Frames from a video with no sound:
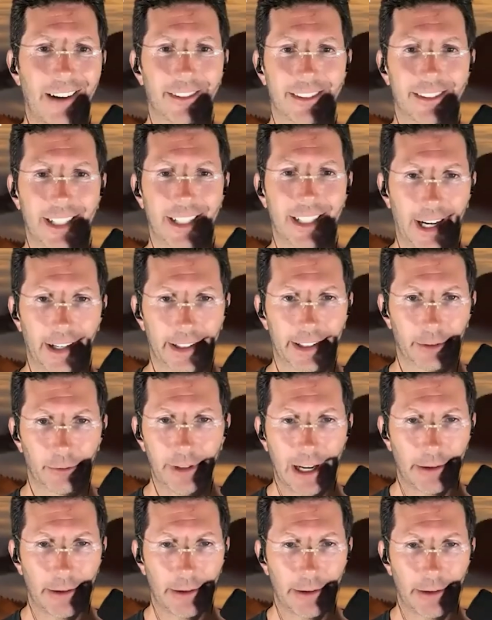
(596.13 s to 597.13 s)
not retiring.
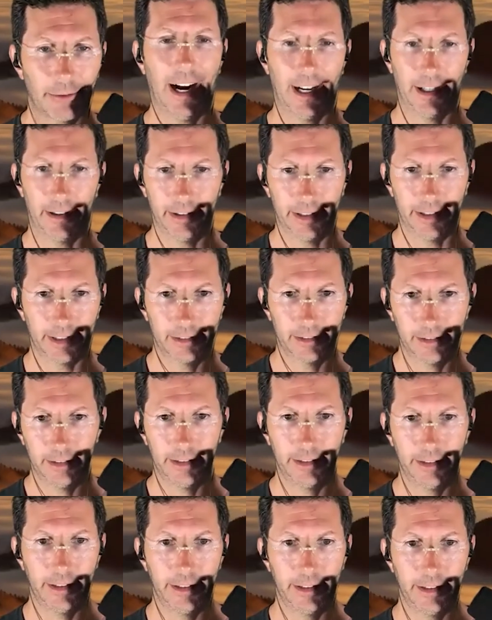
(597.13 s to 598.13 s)
We're not retiring.
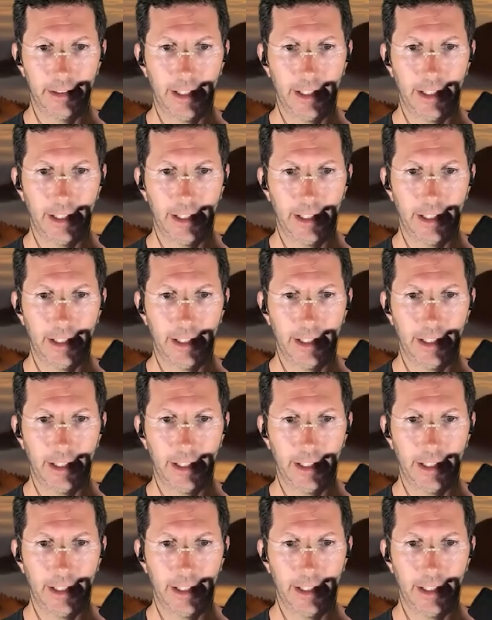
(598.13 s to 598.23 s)
You're